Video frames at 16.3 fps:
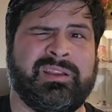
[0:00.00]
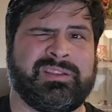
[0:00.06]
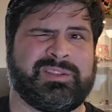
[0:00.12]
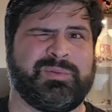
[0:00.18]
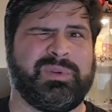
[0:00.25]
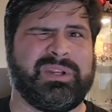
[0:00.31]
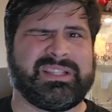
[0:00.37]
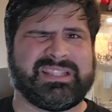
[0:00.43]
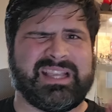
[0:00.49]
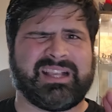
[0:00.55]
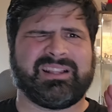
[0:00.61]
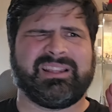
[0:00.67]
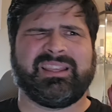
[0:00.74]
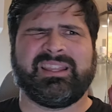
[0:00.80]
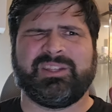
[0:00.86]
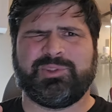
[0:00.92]
So what
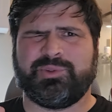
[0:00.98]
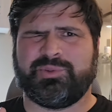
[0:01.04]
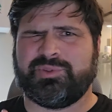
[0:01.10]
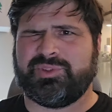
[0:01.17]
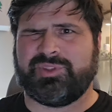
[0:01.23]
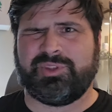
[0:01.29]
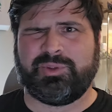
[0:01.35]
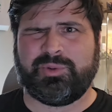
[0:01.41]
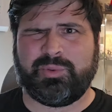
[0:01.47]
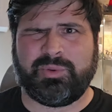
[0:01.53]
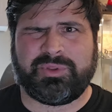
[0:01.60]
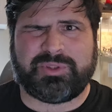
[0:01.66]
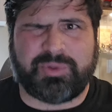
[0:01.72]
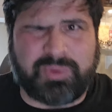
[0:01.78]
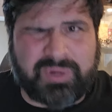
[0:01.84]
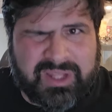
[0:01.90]
exactly can you do
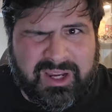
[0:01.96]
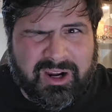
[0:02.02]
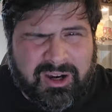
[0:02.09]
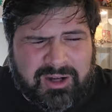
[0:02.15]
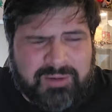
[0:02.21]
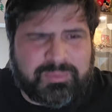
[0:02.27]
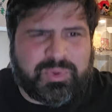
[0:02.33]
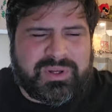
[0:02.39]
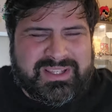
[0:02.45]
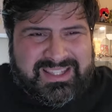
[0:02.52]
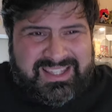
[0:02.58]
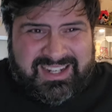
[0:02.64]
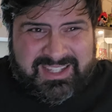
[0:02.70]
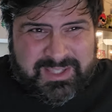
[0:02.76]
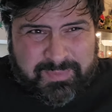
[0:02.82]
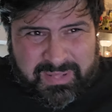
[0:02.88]
with 20 Ardboys
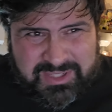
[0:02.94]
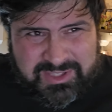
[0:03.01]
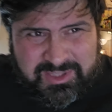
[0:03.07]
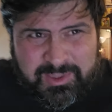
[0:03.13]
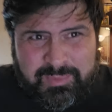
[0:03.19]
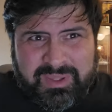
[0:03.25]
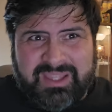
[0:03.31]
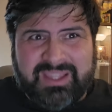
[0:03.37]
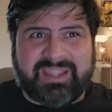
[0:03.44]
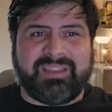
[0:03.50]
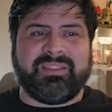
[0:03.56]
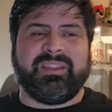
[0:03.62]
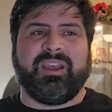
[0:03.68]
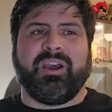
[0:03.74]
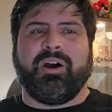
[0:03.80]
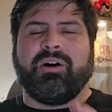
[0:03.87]
then, especially
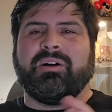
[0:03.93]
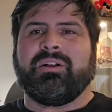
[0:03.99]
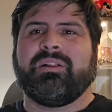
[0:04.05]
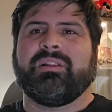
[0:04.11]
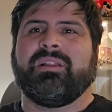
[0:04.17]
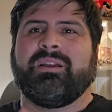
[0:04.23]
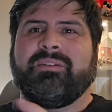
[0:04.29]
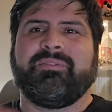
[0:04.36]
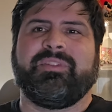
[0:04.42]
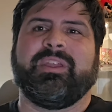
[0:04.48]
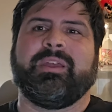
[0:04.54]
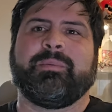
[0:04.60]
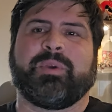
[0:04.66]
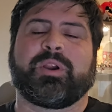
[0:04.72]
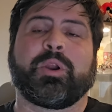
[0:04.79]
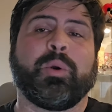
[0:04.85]
being that all of
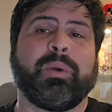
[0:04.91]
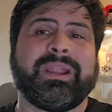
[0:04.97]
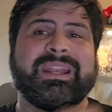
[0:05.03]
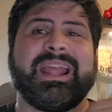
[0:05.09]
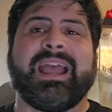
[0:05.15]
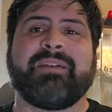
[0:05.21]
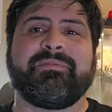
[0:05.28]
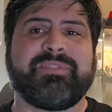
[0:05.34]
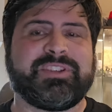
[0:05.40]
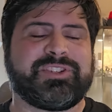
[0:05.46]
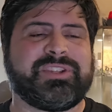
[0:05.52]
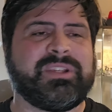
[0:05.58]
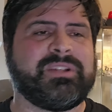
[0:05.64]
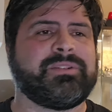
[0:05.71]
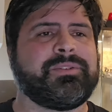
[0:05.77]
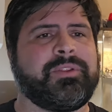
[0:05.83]
them are going to have the
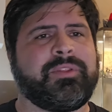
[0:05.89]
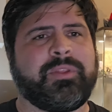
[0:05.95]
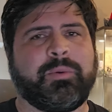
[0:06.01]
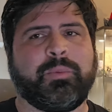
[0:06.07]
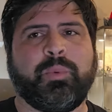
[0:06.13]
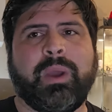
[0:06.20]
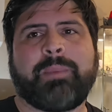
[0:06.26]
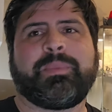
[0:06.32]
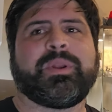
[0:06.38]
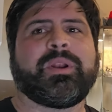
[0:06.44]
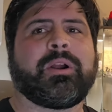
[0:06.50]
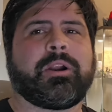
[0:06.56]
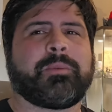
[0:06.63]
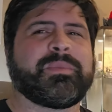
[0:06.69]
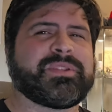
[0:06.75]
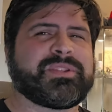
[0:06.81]
shield? The weapon
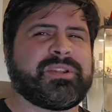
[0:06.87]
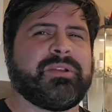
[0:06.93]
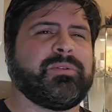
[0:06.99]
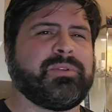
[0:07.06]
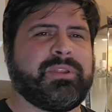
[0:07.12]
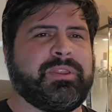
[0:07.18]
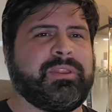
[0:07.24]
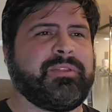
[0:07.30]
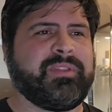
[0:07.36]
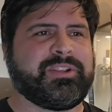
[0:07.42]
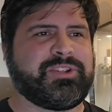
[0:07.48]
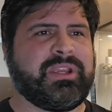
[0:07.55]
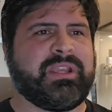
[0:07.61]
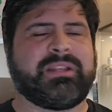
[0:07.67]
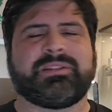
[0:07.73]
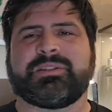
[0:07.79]
arm is the only thing that
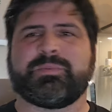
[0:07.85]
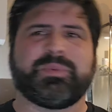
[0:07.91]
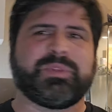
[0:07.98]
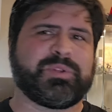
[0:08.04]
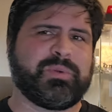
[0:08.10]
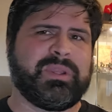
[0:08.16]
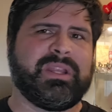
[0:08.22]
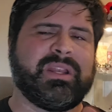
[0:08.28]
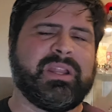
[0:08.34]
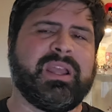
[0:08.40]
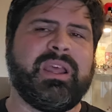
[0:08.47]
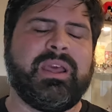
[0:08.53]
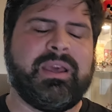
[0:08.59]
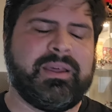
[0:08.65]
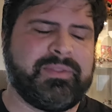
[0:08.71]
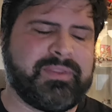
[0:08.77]
changes between
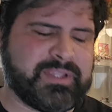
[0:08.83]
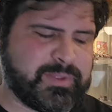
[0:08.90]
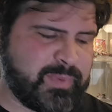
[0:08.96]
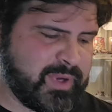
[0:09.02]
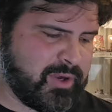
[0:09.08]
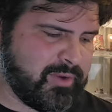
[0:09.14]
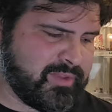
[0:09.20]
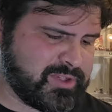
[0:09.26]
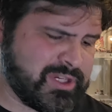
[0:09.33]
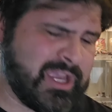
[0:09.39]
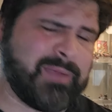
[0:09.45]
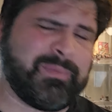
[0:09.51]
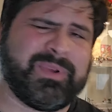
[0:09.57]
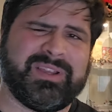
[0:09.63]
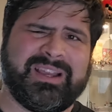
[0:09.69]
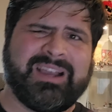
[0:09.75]
the spear and the
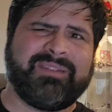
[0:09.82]
choppa.